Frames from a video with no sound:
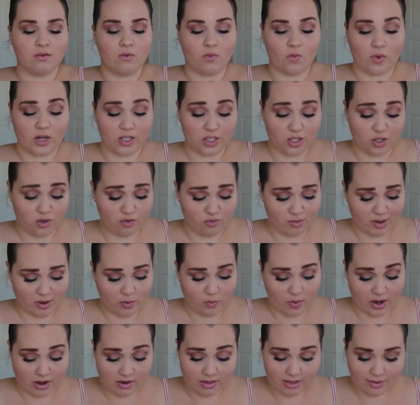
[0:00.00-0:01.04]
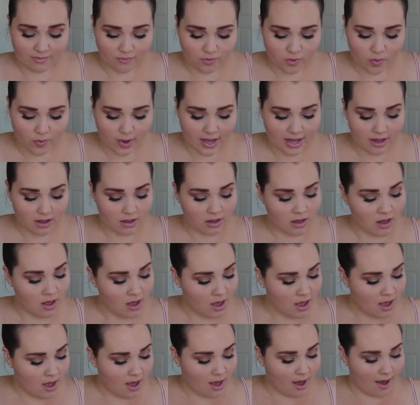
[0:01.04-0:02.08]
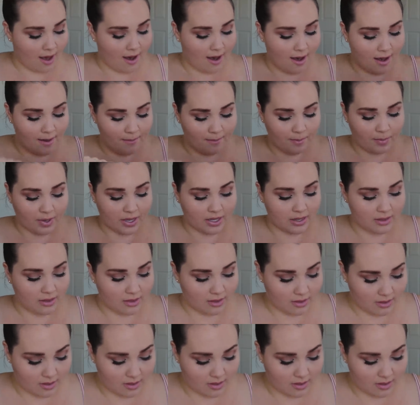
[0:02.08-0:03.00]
once you've been wearing them for a while. But